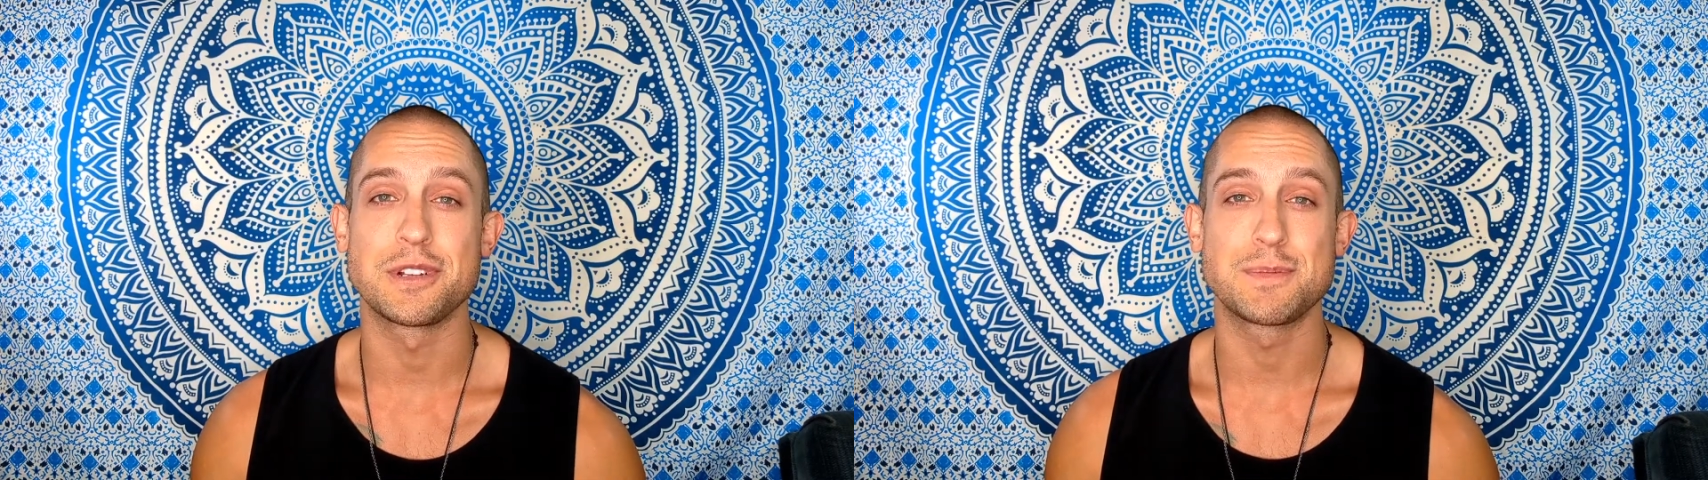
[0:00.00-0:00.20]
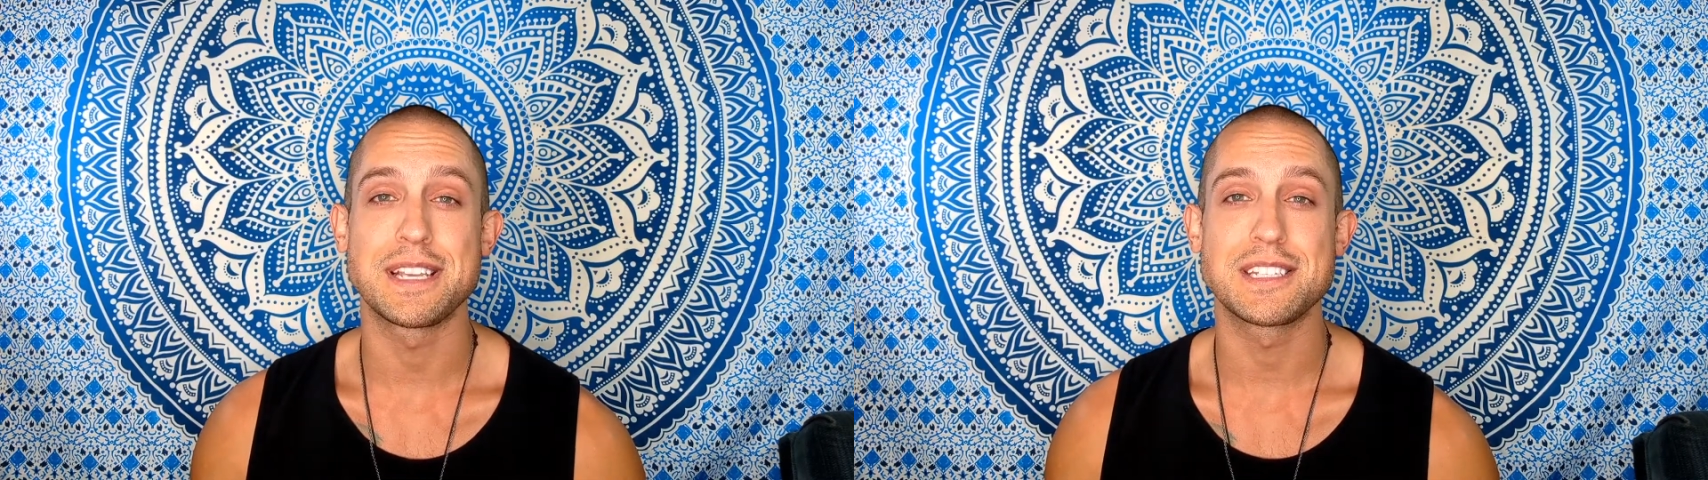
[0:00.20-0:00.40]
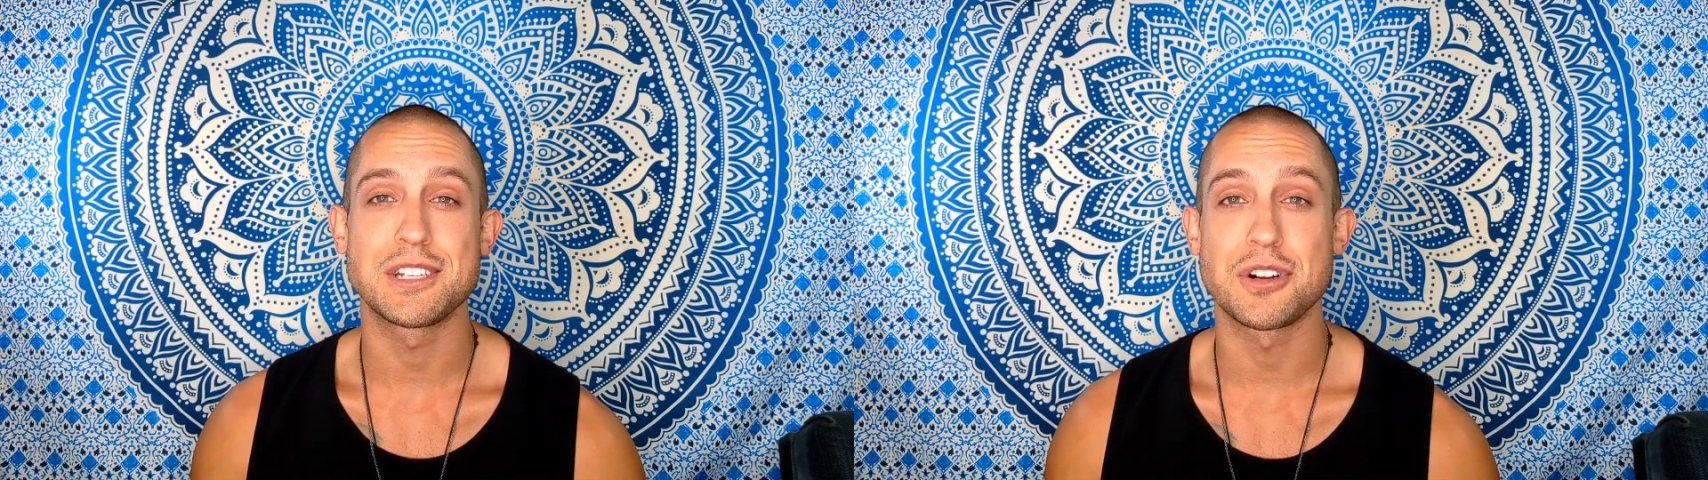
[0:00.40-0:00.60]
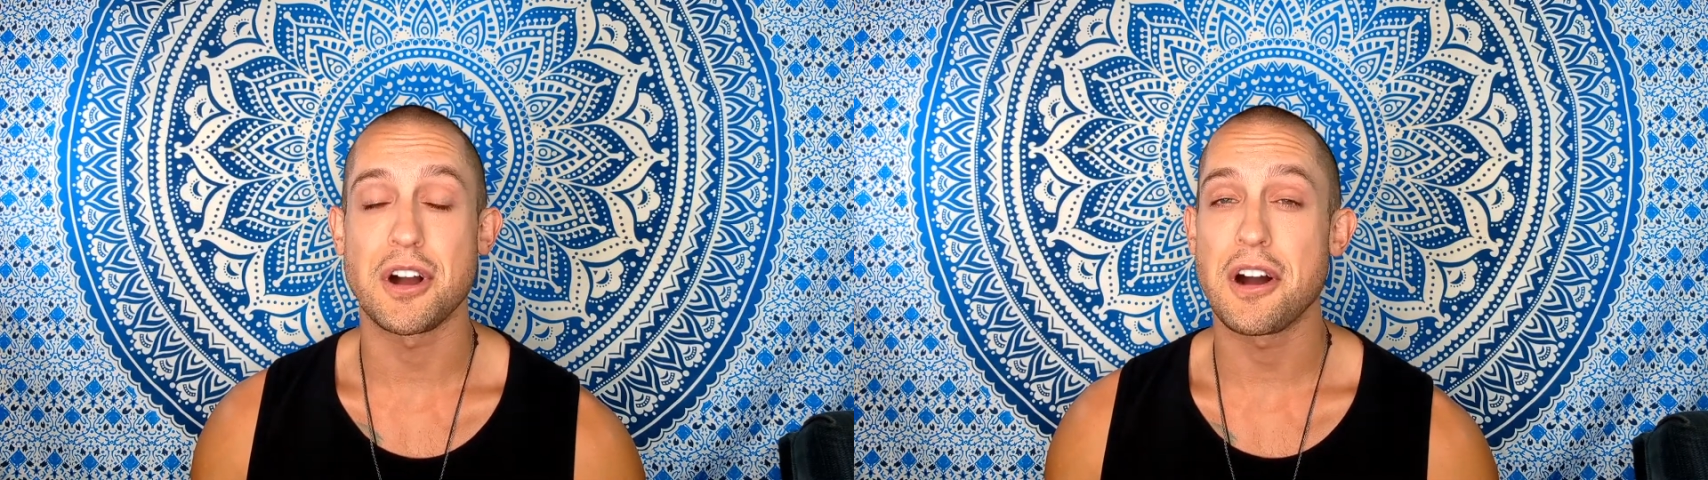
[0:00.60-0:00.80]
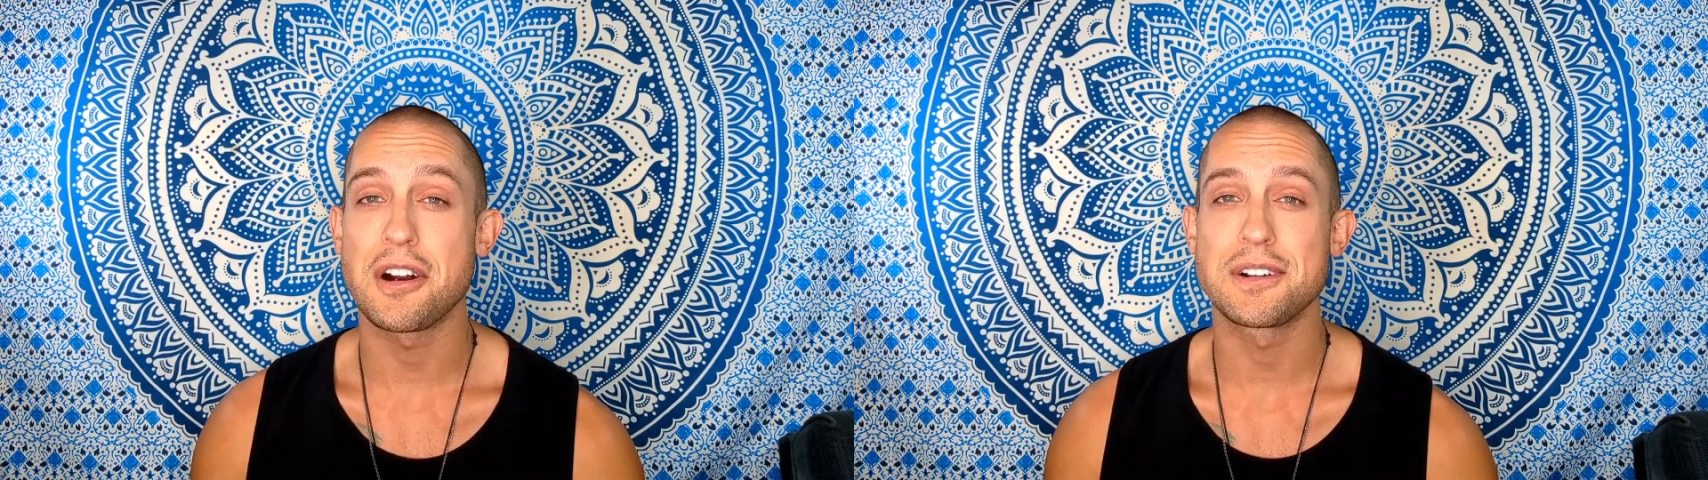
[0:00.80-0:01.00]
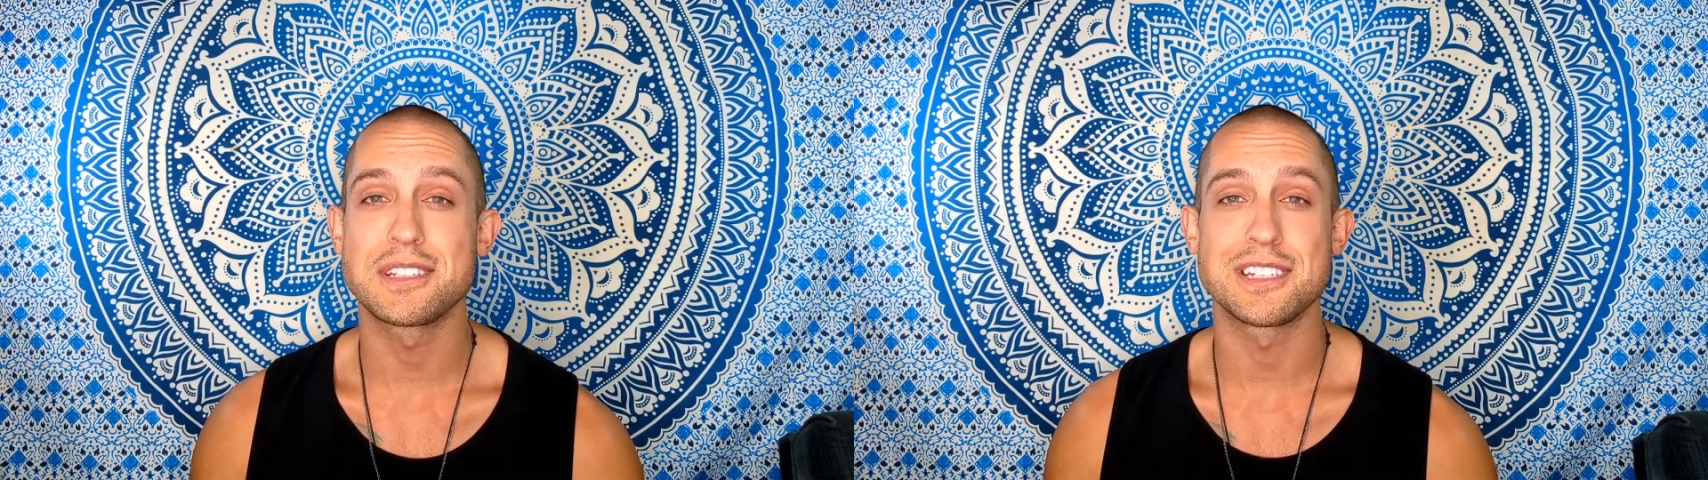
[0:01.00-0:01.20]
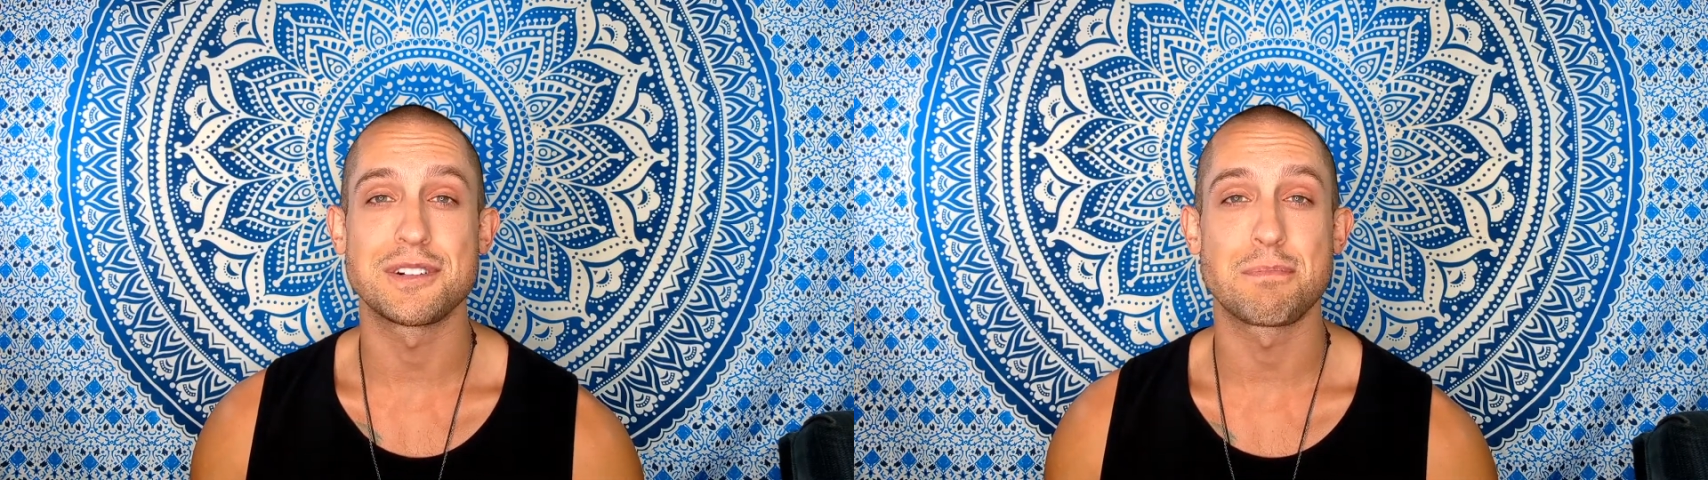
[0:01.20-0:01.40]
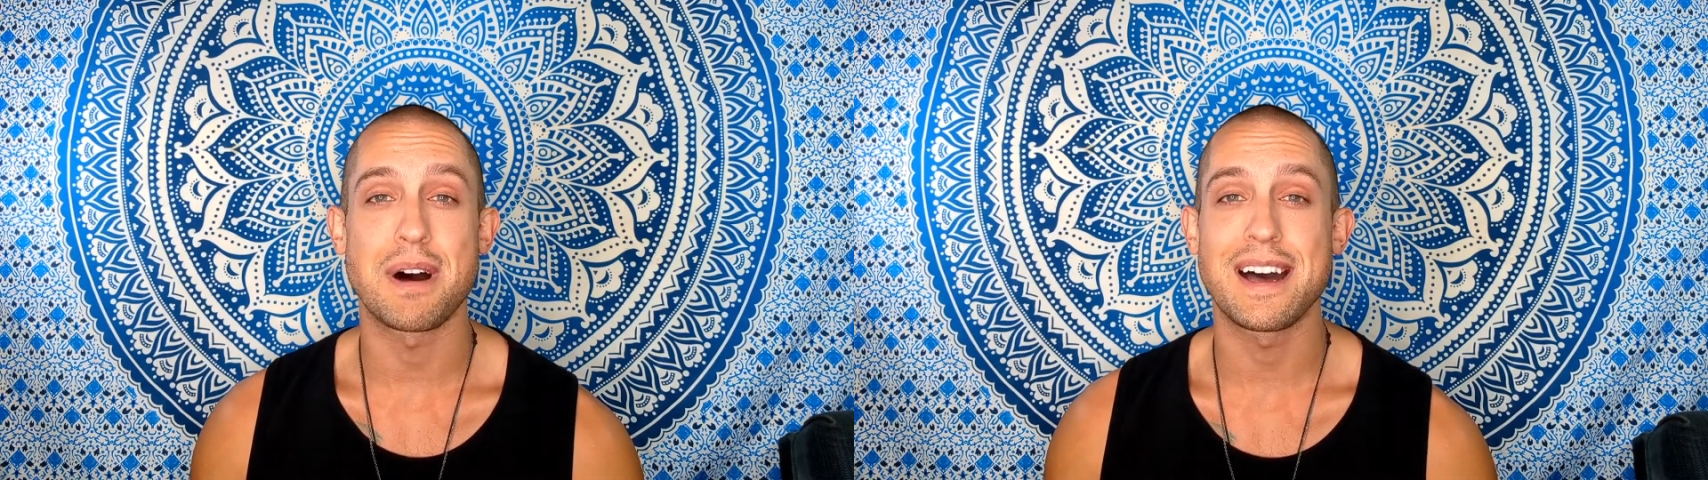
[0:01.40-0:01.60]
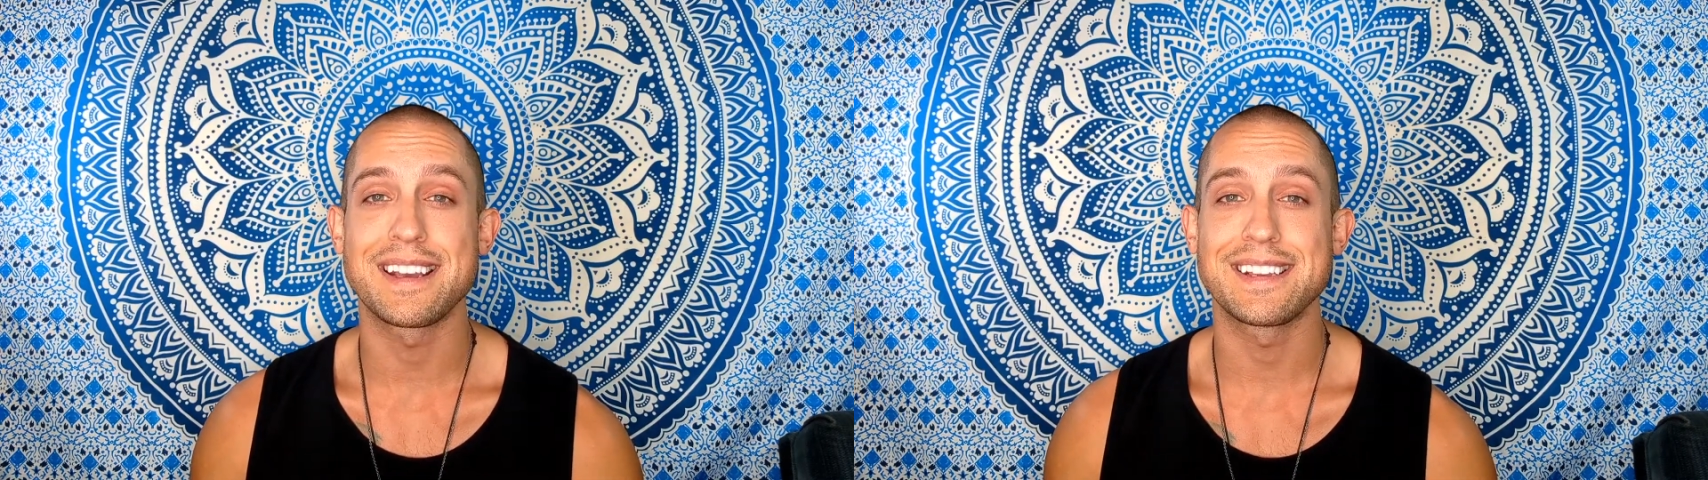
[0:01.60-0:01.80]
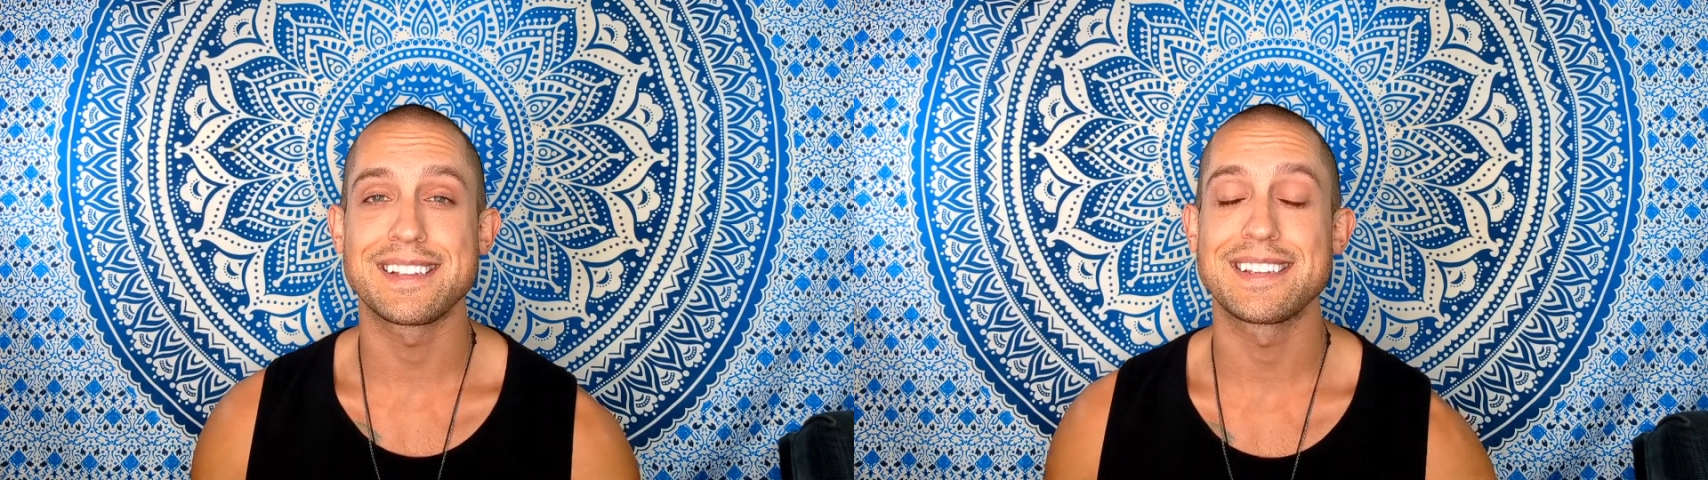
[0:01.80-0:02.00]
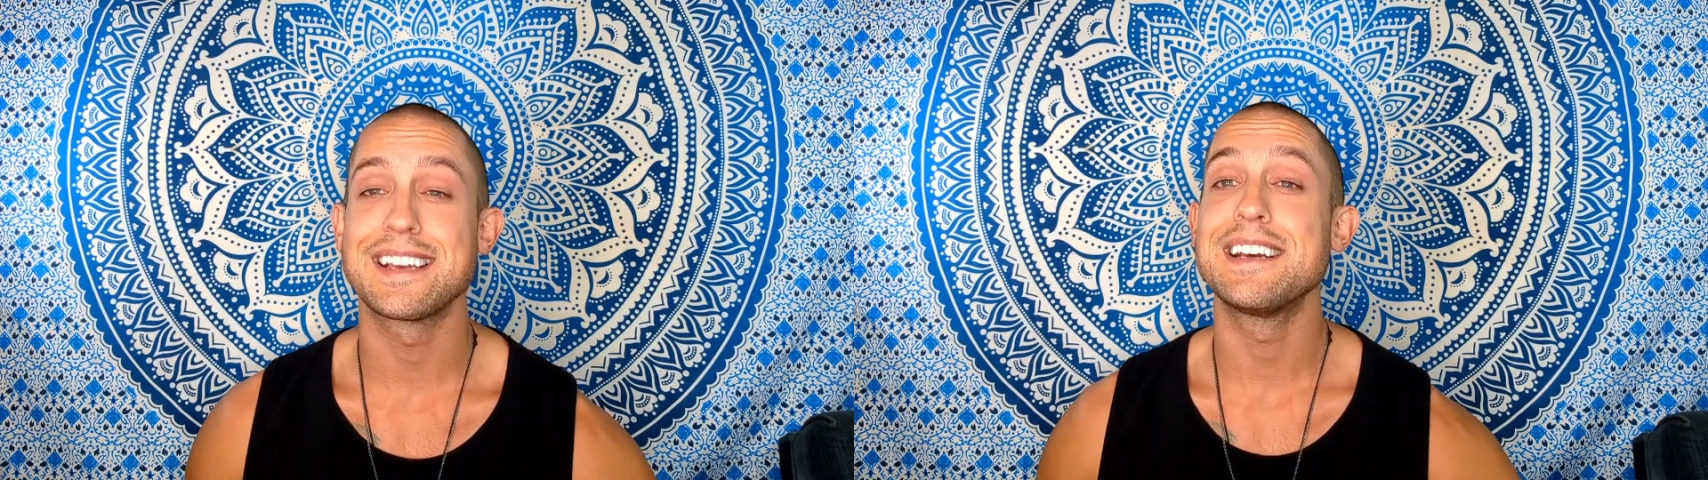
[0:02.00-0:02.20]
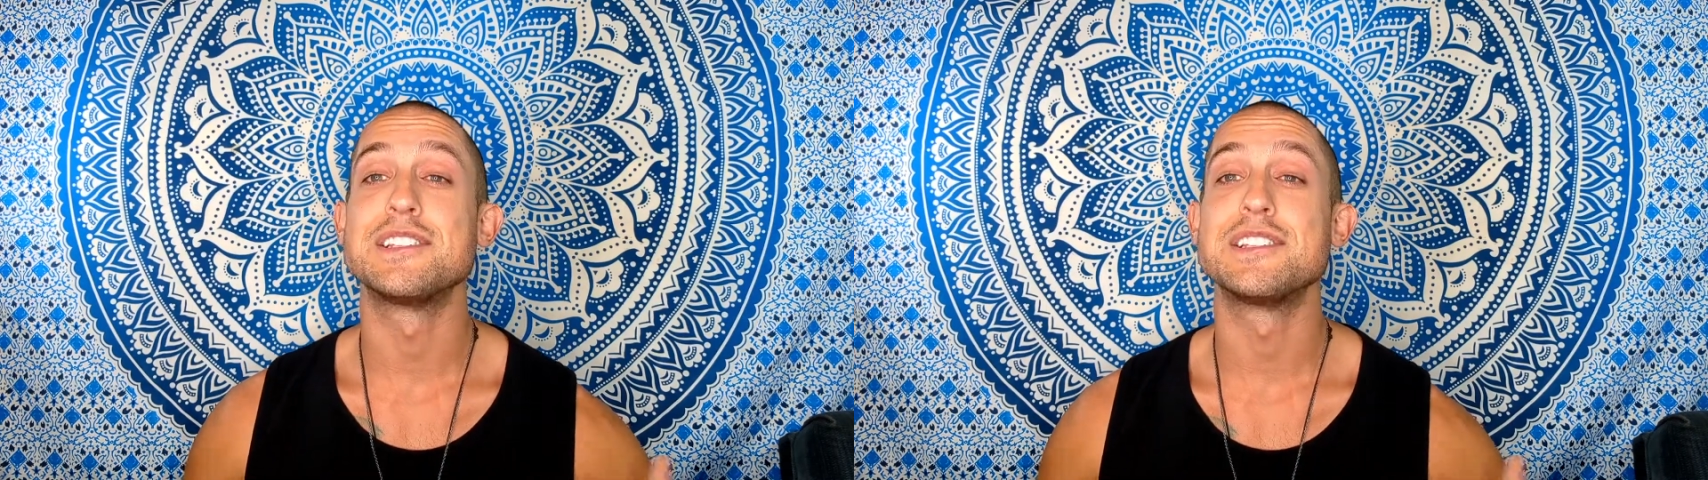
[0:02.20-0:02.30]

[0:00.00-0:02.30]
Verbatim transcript: What speaks to your heart, to your mind,